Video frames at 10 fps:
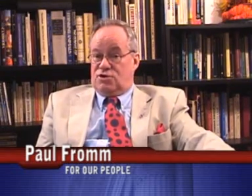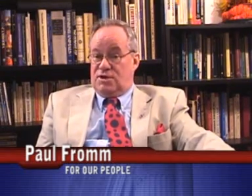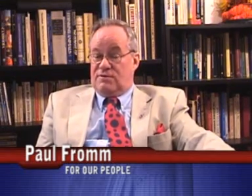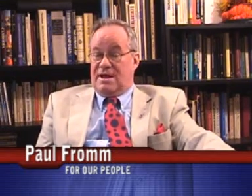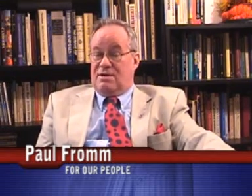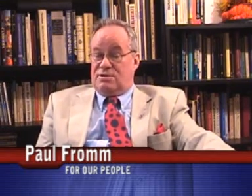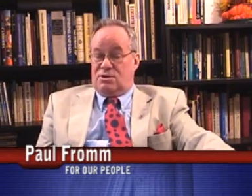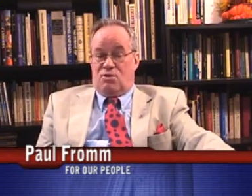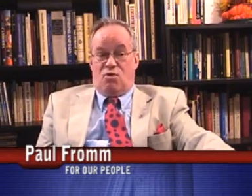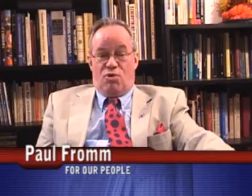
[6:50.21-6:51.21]
chief
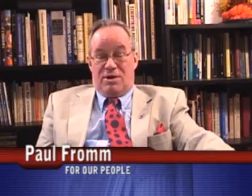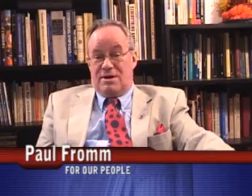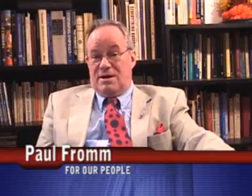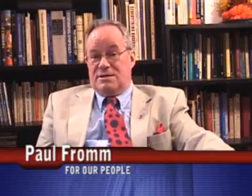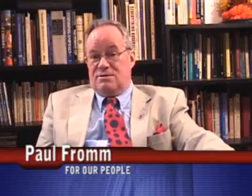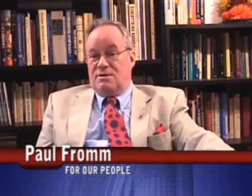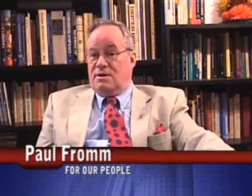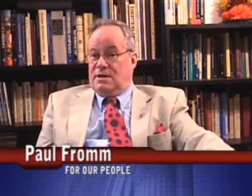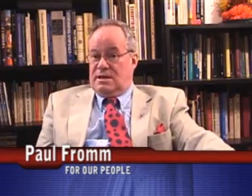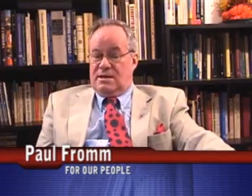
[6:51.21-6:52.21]
council
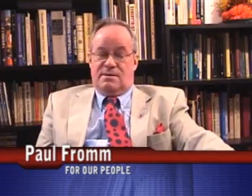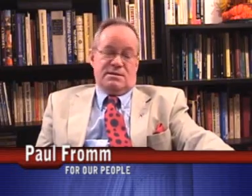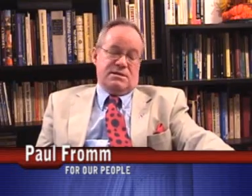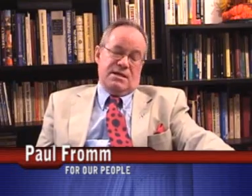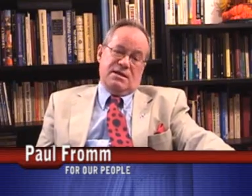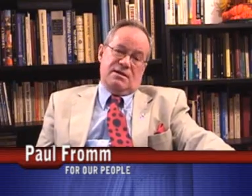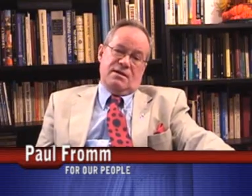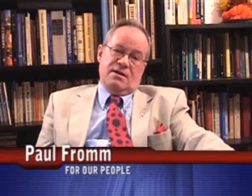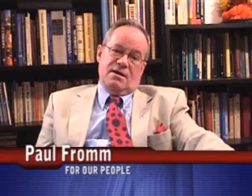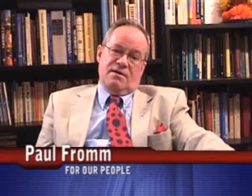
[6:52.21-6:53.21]
organizer in the state
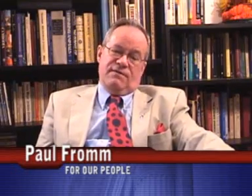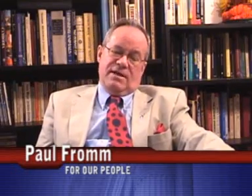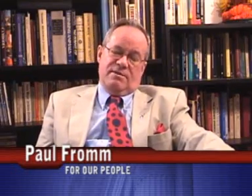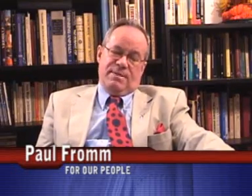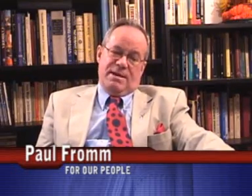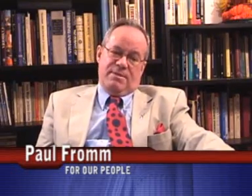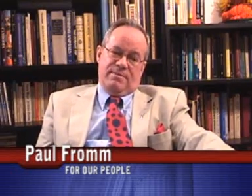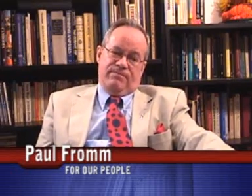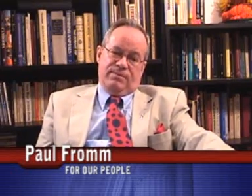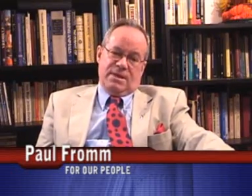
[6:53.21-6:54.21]
of Alabama.